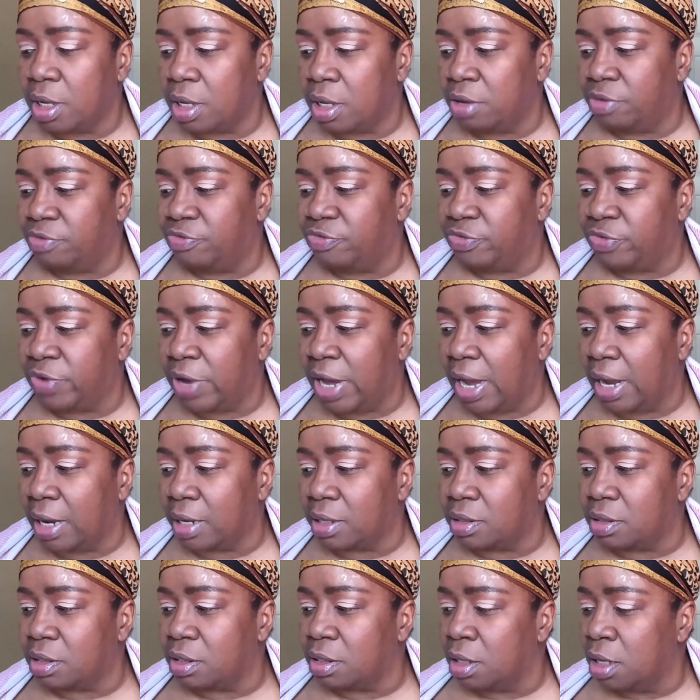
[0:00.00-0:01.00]
In
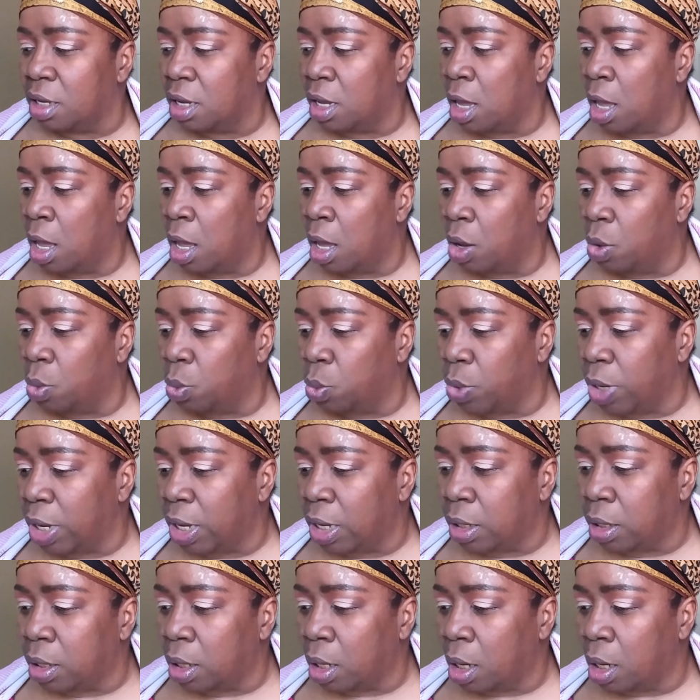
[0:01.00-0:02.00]
fact,
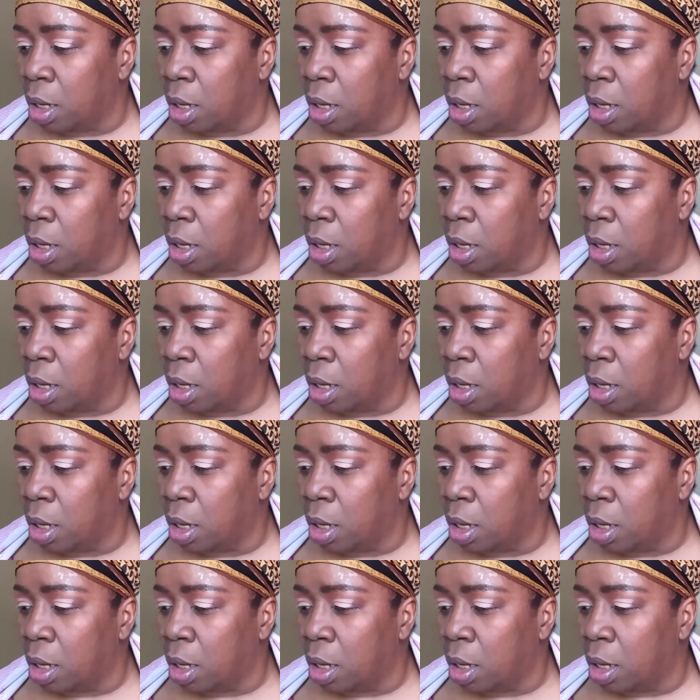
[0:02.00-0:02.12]
when